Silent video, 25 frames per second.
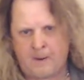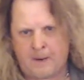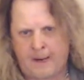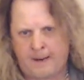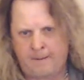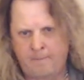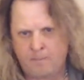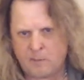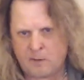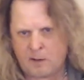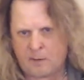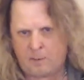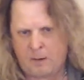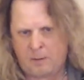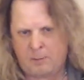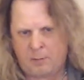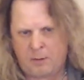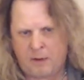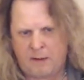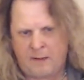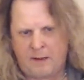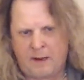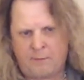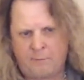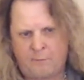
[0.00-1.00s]
okay, so let me
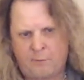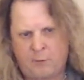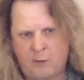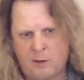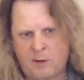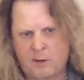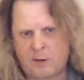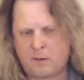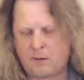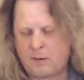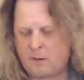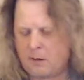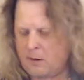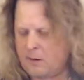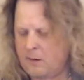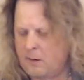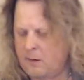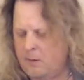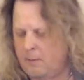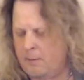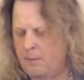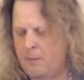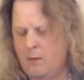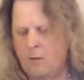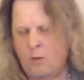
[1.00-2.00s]
play that first
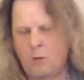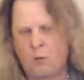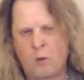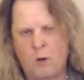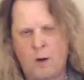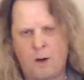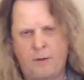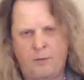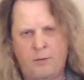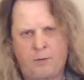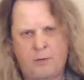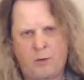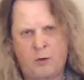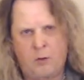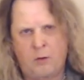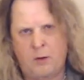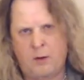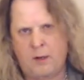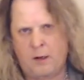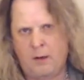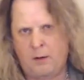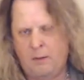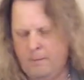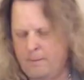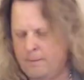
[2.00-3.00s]
run through
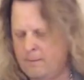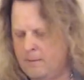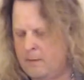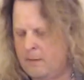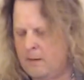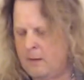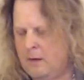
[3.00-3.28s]
here.